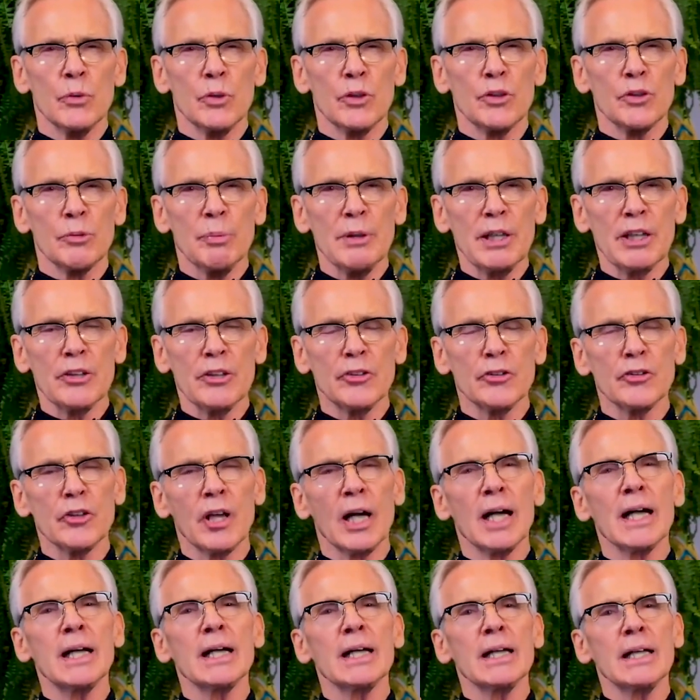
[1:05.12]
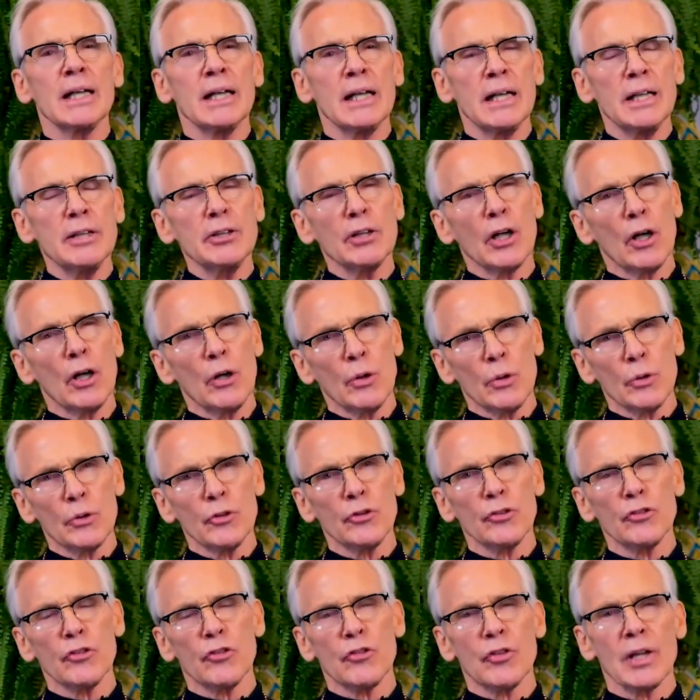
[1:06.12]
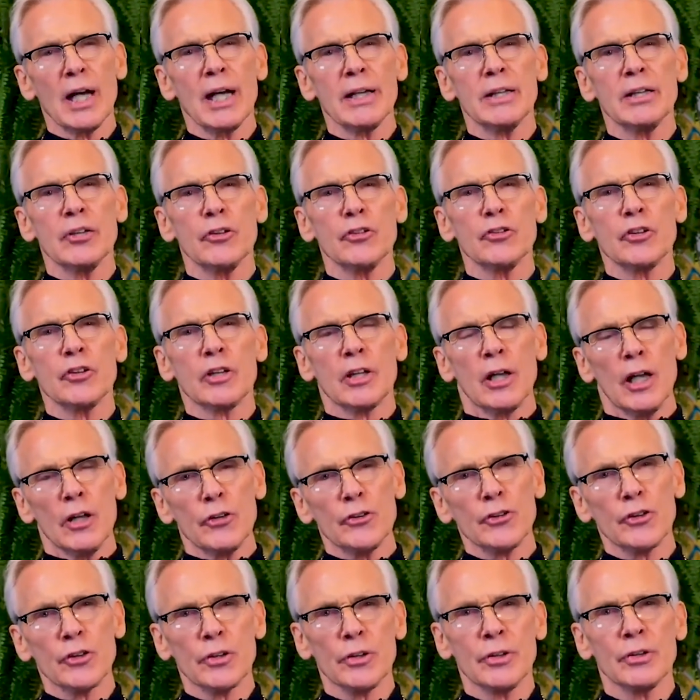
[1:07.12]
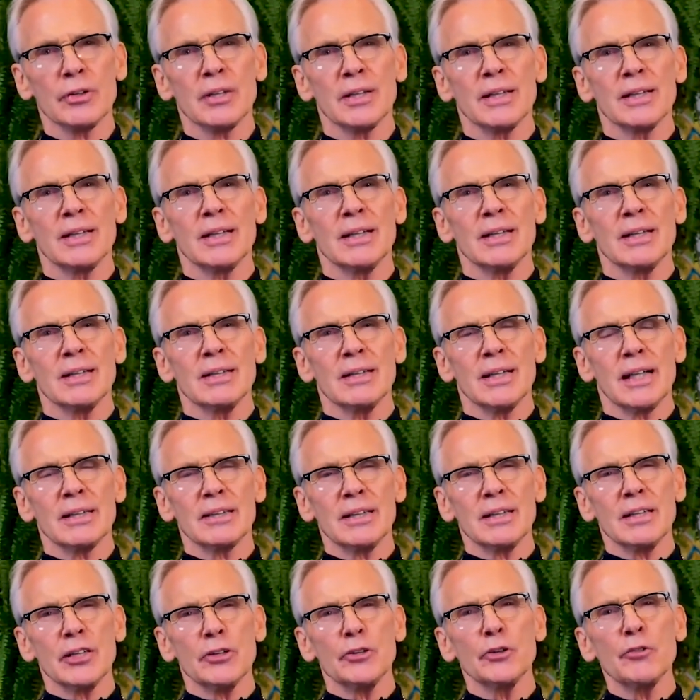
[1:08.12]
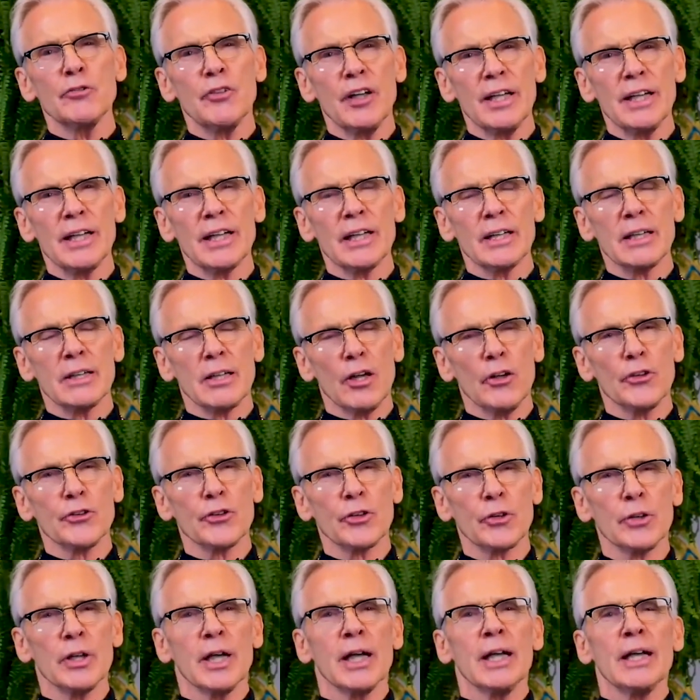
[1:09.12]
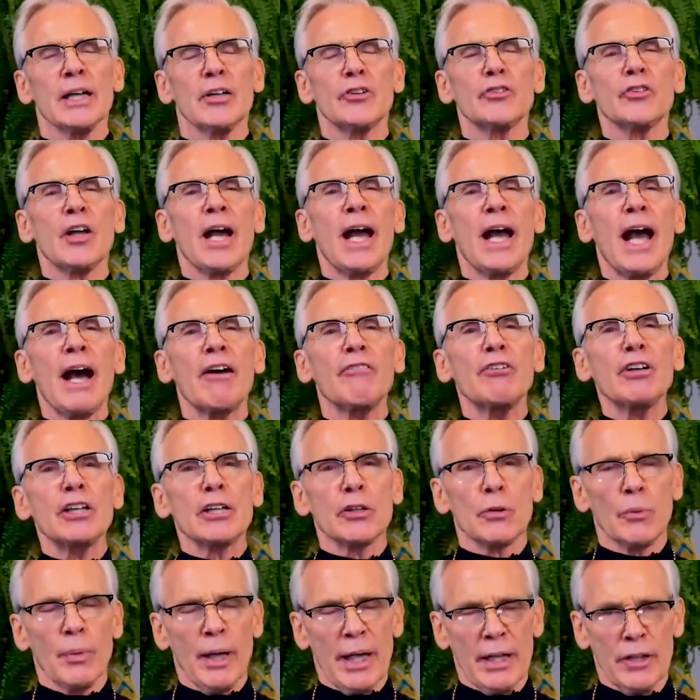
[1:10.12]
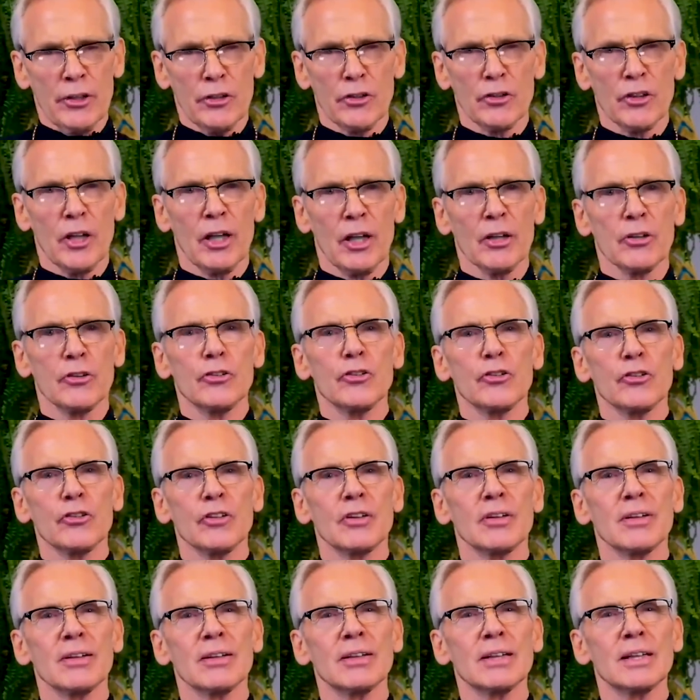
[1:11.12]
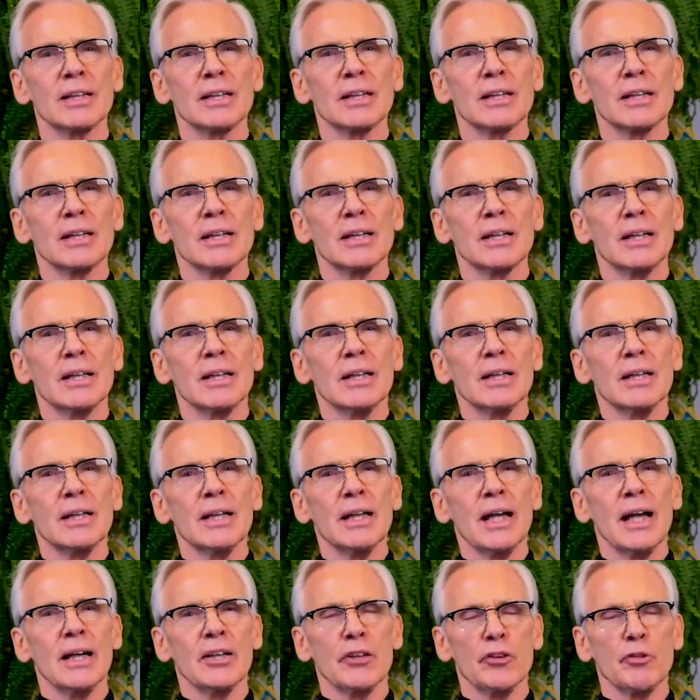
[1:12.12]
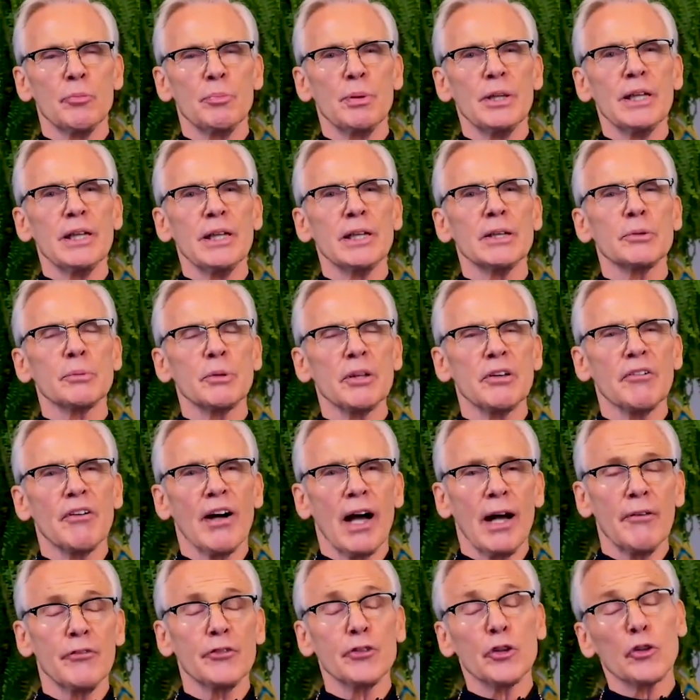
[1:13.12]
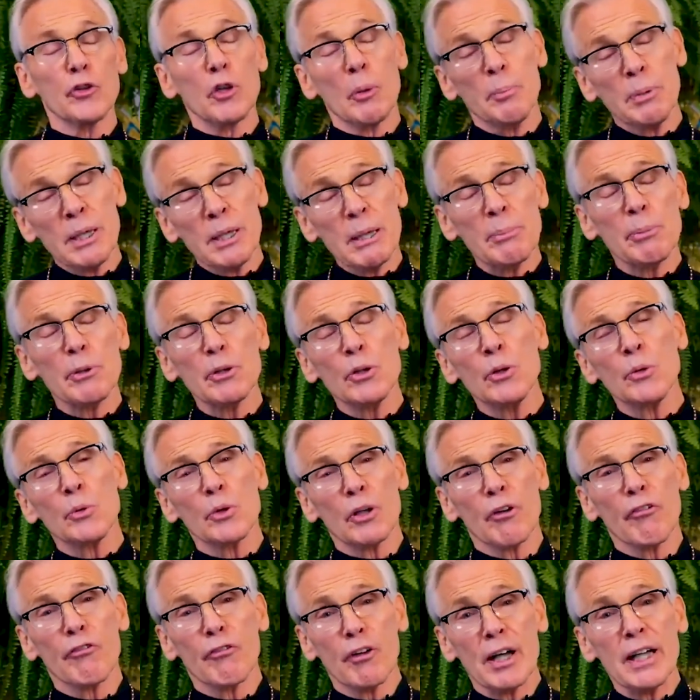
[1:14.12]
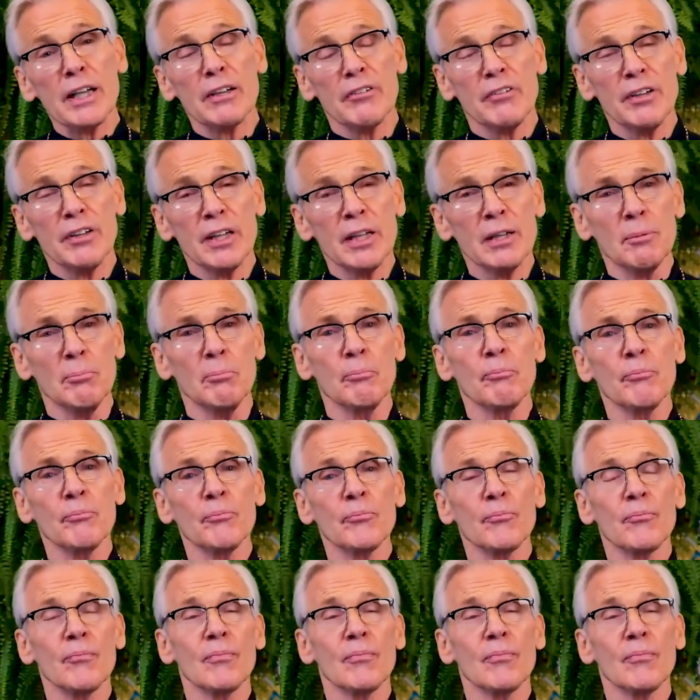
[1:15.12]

which means he knows that his culture, that the Hindu Vedic culture, is having a renaissance and is being revived. So the people who are afraid of him